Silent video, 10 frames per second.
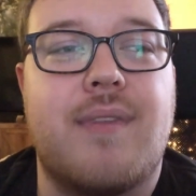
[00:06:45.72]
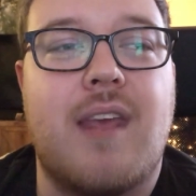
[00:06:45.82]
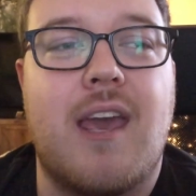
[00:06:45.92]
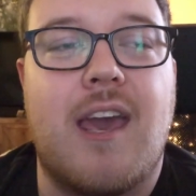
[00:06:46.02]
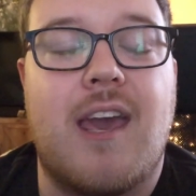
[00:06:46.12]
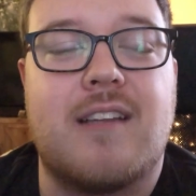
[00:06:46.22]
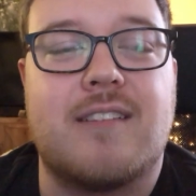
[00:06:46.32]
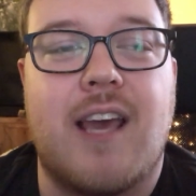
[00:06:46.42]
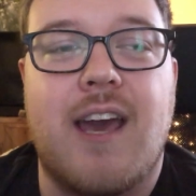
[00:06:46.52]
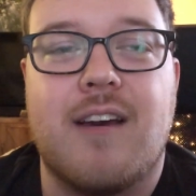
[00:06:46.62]
And
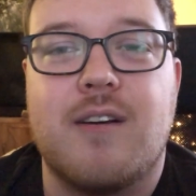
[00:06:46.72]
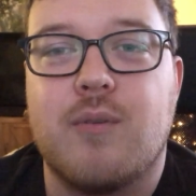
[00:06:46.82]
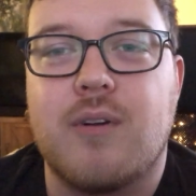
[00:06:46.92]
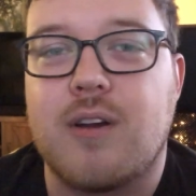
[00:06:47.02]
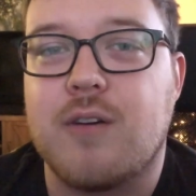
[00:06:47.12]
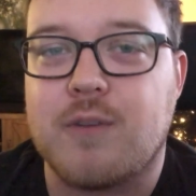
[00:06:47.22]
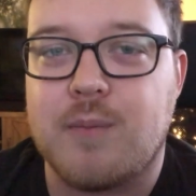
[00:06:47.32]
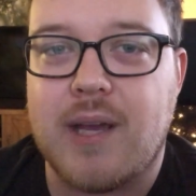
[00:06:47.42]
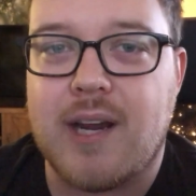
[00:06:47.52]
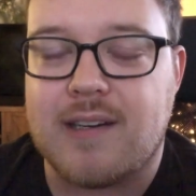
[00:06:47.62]
yeah, we'll go from
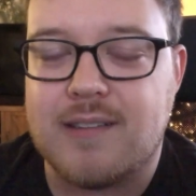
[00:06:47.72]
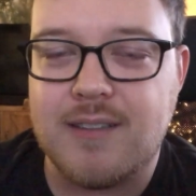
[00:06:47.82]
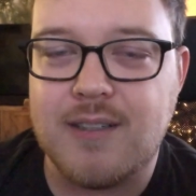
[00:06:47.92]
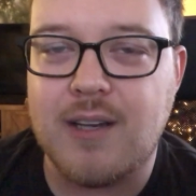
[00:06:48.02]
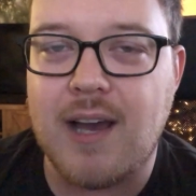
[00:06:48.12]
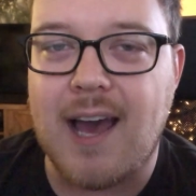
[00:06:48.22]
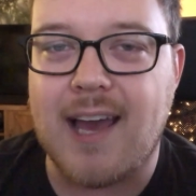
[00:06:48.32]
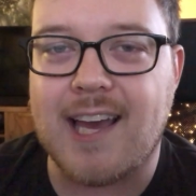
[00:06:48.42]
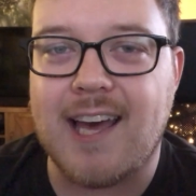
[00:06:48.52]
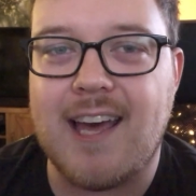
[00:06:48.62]
there. I
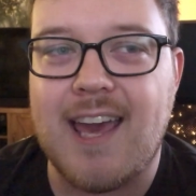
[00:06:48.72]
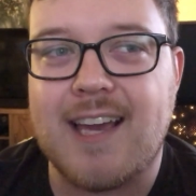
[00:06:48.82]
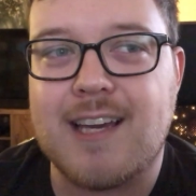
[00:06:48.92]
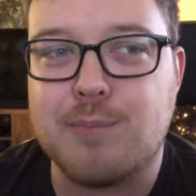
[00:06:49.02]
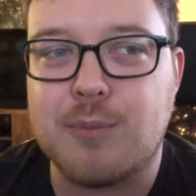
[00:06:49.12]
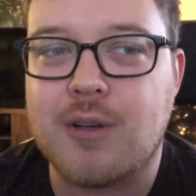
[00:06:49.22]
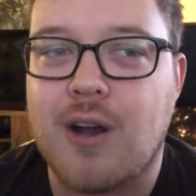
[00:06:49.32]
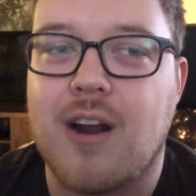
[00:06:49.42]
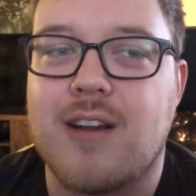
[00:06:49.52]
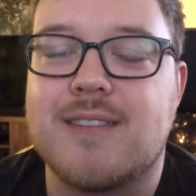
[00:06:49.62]
got a couple
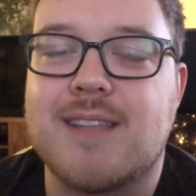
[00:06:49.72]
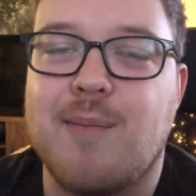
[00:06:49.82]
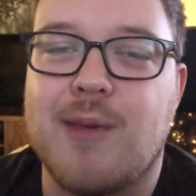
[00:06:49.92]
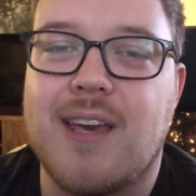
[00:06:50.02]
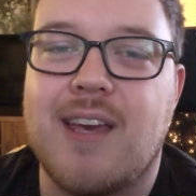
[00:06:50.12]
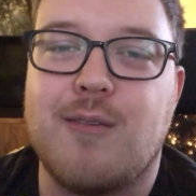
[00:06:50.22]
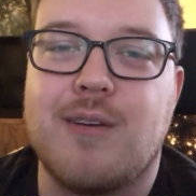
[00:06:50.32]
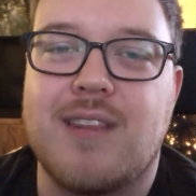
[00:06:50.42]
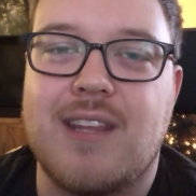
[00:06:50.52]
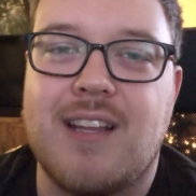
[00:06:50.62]
cards coming in
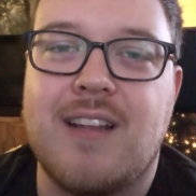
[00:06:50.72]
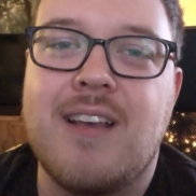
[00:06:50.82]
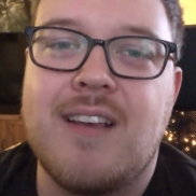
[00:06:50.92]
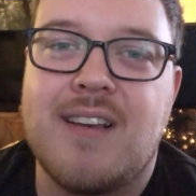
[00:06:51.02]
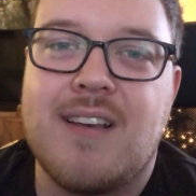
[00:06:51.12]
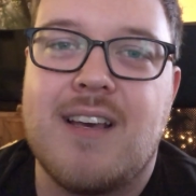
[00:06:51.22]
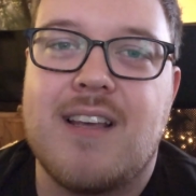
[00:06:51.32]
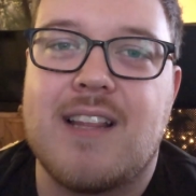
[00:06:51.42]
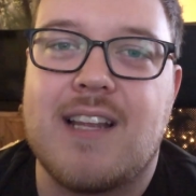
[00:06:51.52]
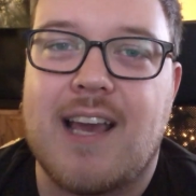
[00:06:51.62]
within
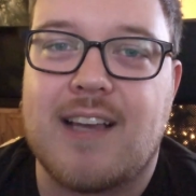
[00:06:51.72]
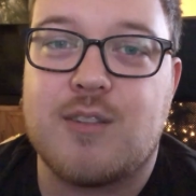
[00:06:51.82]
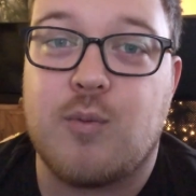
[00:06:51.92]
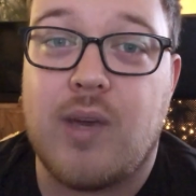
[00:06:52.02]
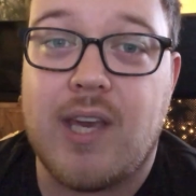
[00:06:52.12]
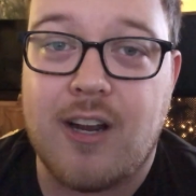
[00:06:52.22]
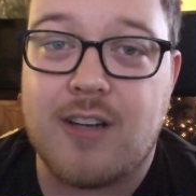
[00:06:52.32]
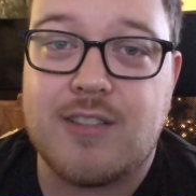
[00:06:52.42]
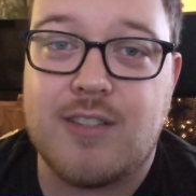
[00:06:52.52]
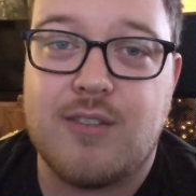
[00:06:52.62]
the next week or
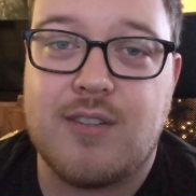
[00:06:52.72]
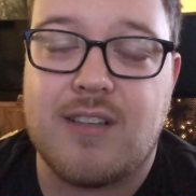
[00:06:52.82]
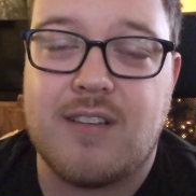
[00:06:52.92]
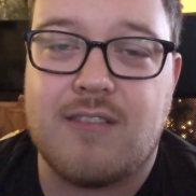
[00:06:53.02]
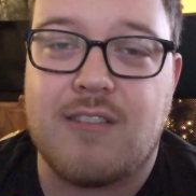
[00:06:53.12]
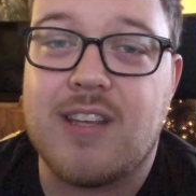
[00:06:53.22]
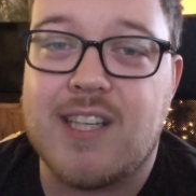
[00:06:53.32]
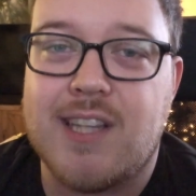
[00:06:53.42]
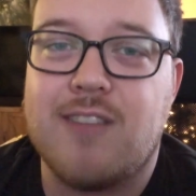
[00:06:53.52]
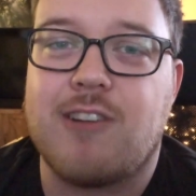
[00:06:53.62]
two
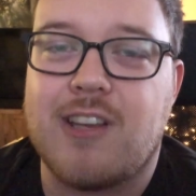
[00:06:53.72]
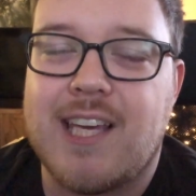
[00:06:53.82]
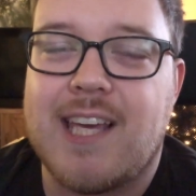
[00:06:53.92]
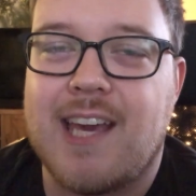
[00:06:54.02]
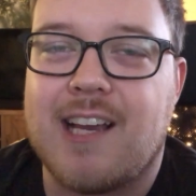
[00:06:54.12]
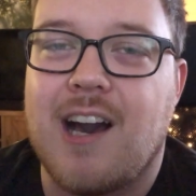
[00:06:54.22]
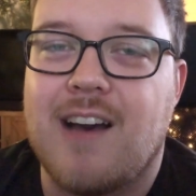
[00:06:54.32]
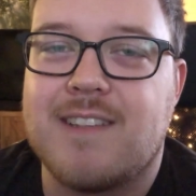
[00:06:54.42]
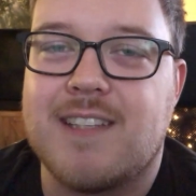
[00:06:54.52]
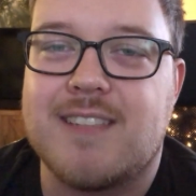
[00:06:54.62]
to really kick
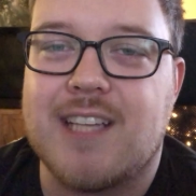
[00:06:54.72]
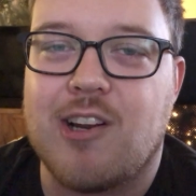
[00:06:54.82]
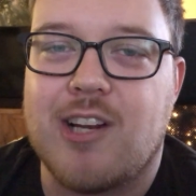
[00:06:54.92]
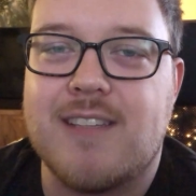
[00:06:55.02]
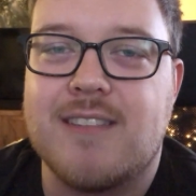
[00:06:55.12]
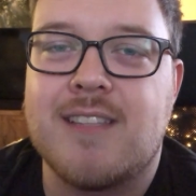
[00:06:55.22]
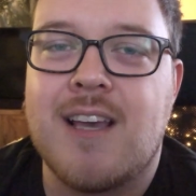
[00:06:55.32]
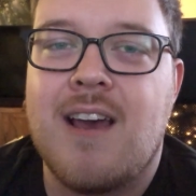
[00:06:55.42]
off the series.